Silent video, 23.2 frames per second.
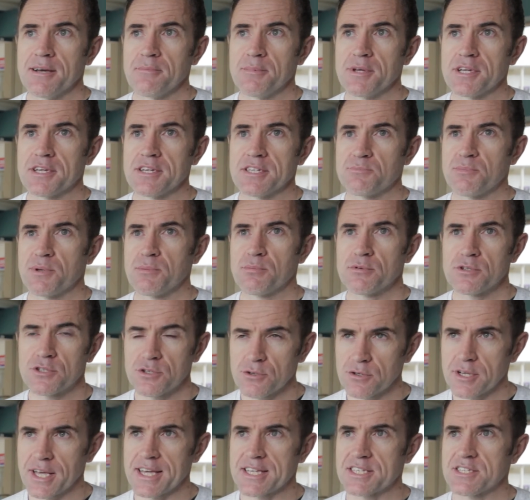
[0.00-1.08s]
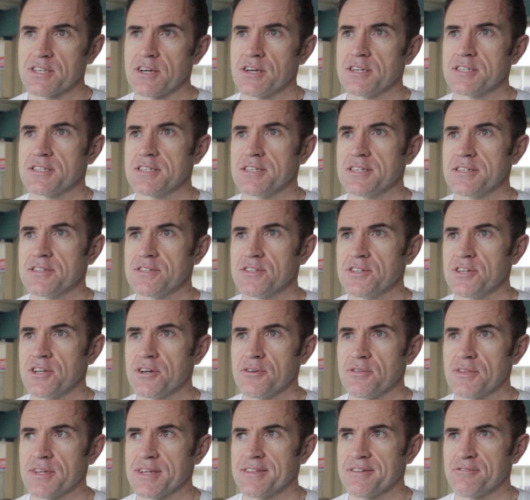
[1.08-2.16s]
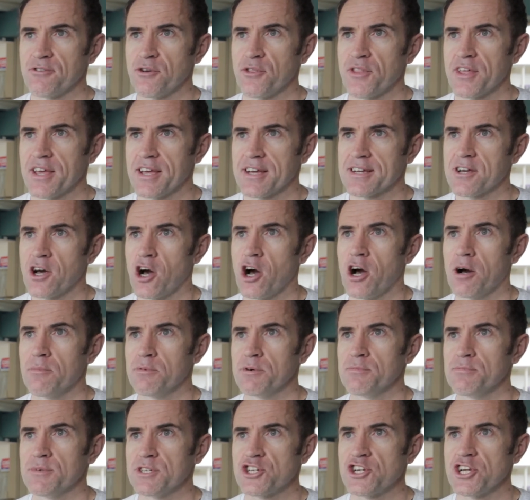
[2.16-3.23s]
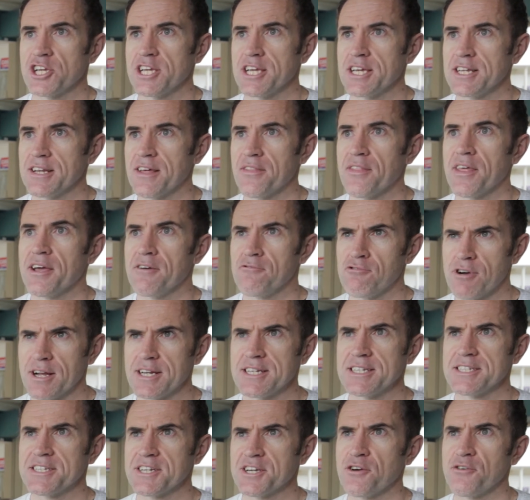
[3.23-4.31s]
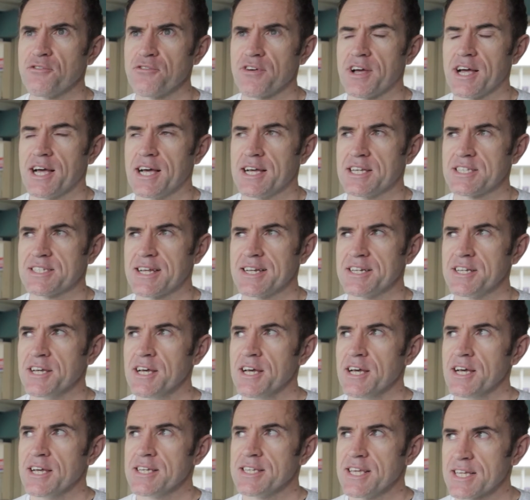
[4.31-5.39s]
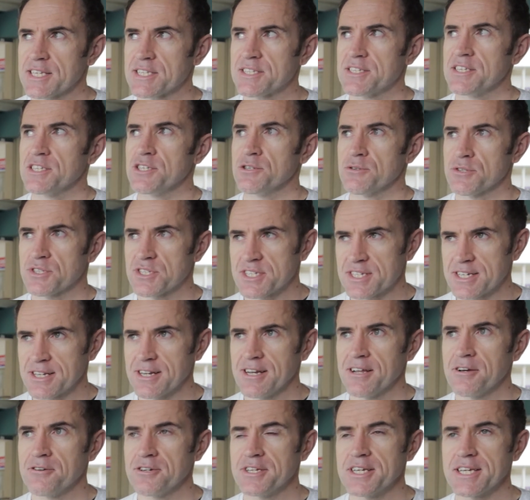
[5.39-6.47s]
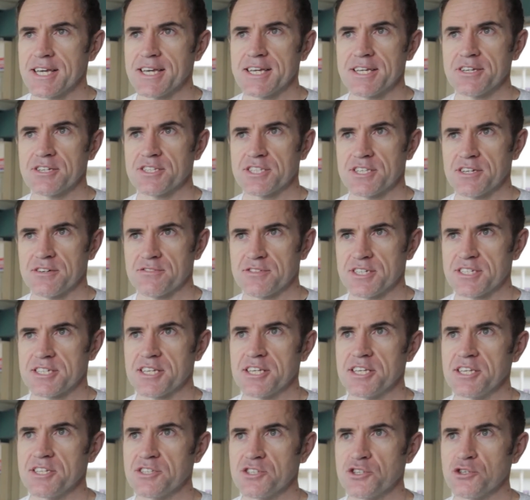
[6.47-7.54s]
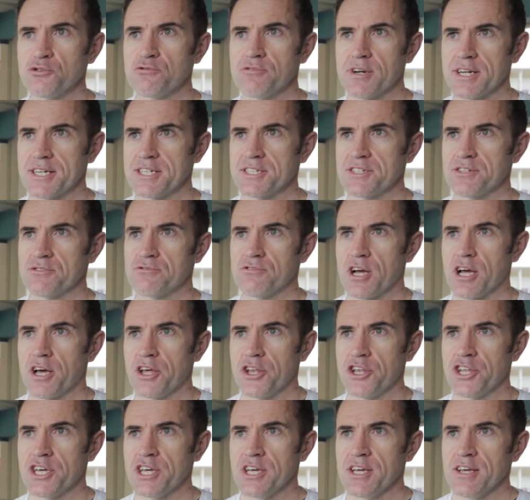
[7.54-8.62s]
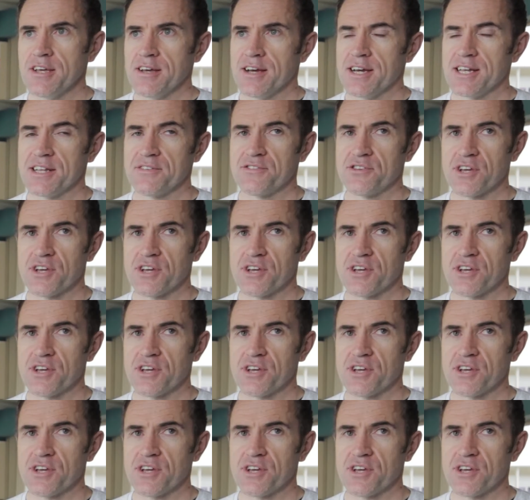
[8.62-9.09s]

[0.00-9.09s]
because people do get excited, they're on their carbon machine and they're ready to go fast. And yes, you're still only getting yourself to T2 ready to run. And if